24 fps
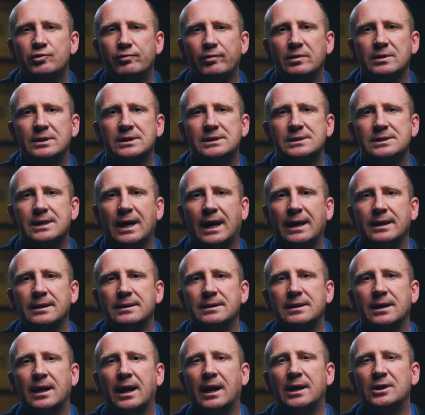to
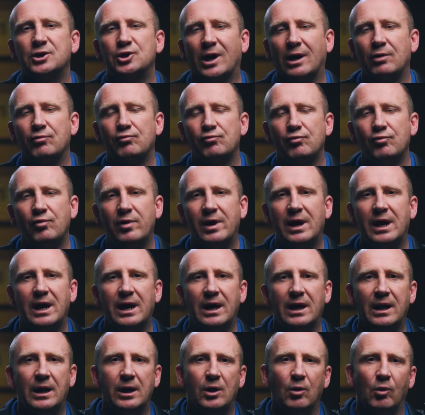understand, and she had
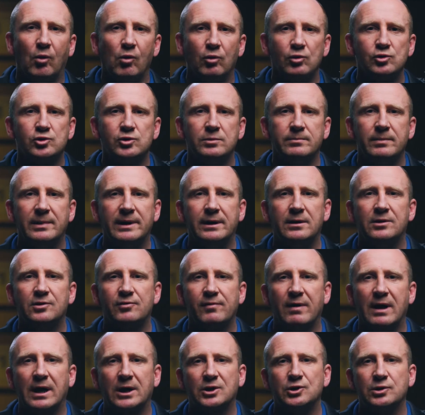really awesome
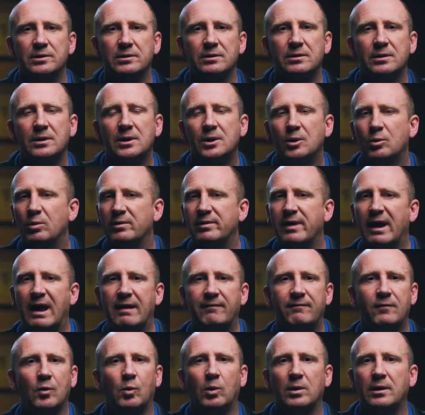interaction with
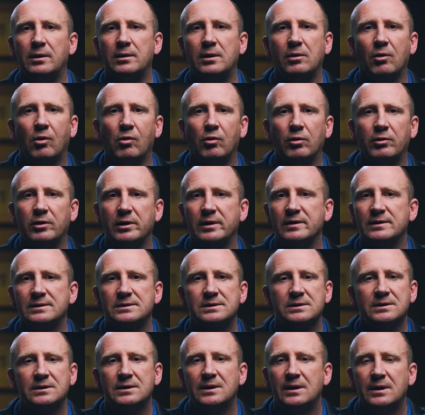everyone in the
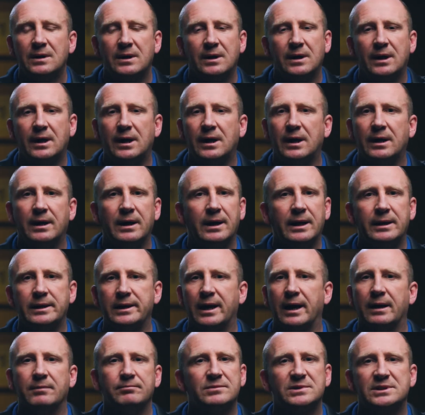audience.
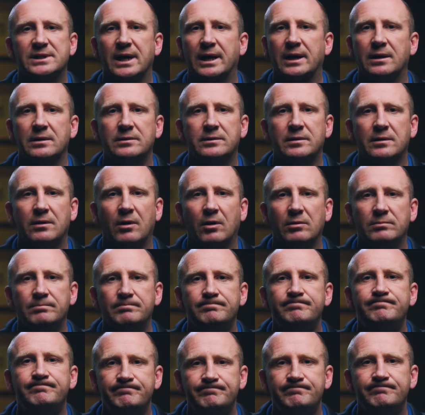Second to none.
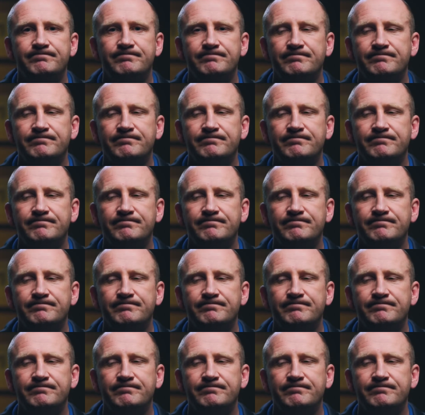When I